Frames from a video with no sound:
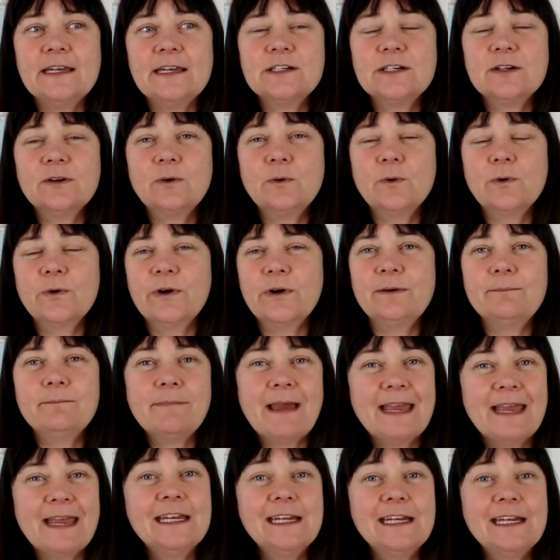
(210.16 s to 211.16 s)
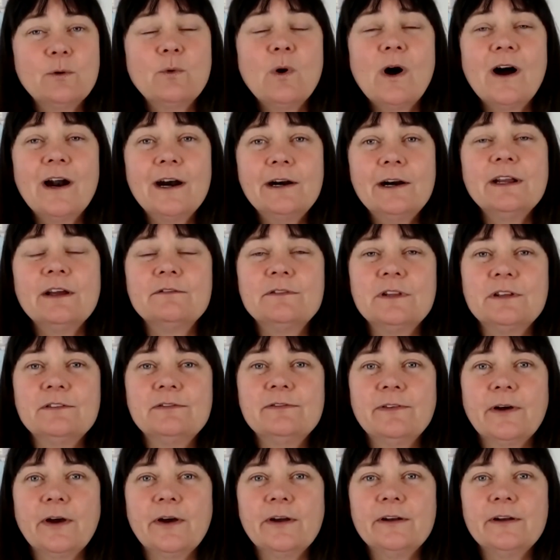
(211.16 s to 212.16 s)
or make an inquiry over the
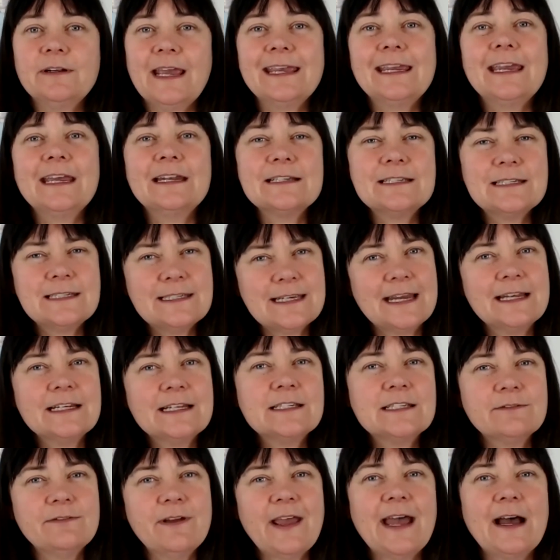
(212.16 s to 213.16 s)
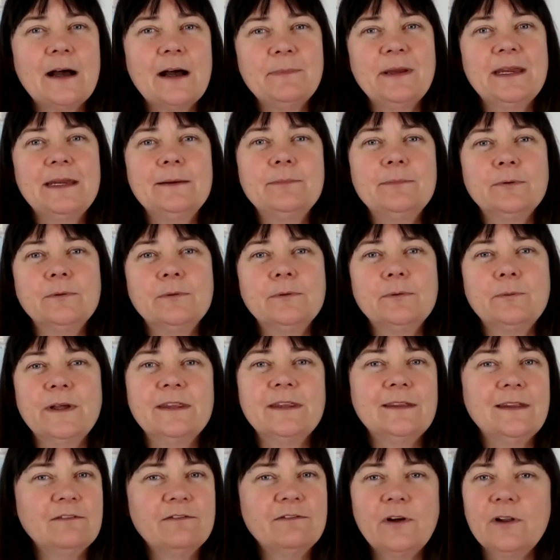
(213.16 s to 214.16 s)
phone and get a sense of how people,
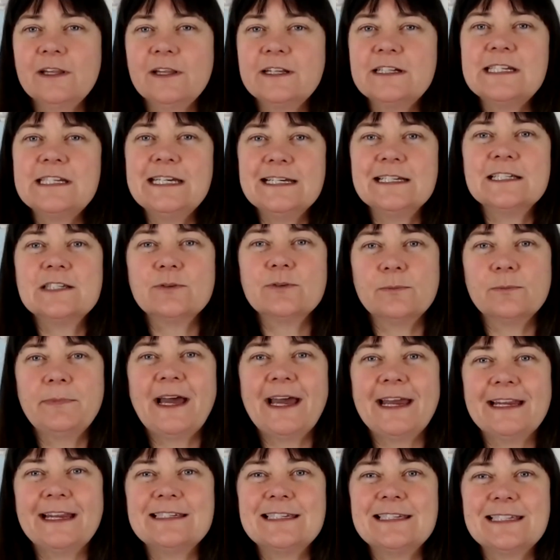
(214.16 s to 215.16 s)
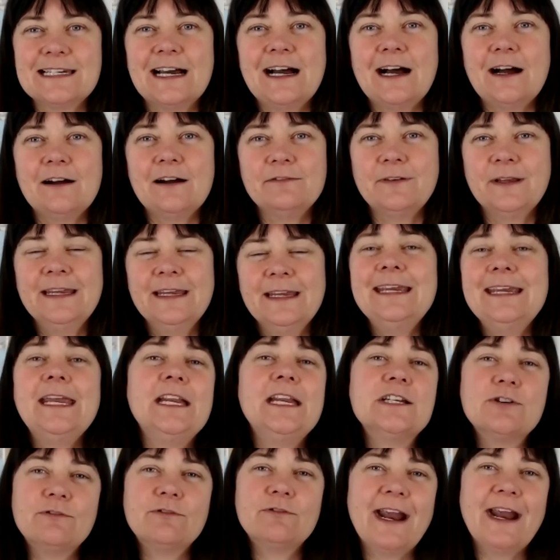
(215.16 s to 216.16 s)
whether they're volunteers or paid staff,
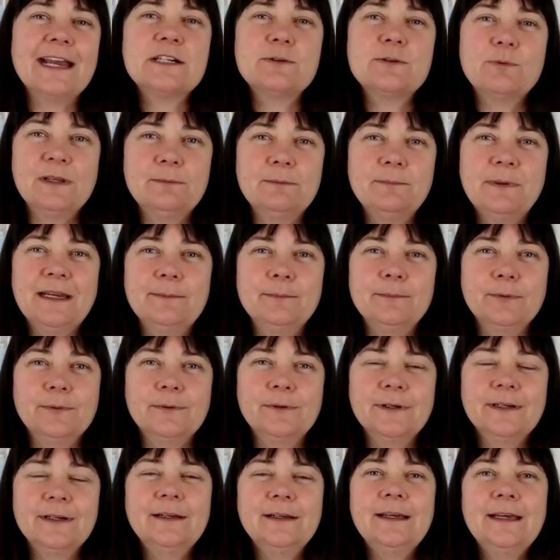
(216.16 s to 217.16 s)
interact with people.